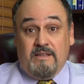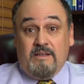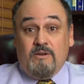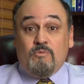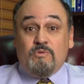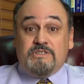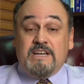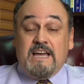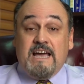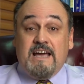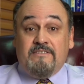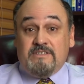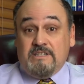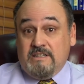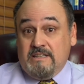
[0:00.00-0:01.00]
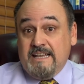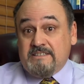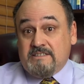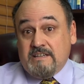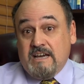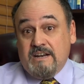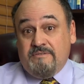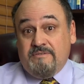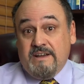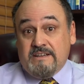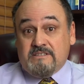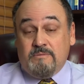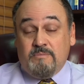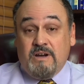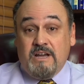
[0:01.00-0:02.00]
which has less side
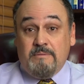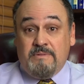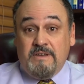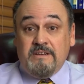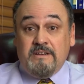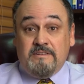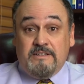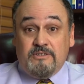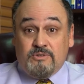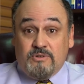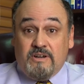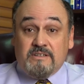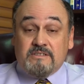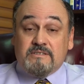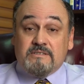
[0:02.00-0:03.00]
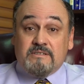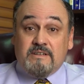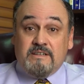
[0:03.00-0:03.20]
effects in my opinion than drugs.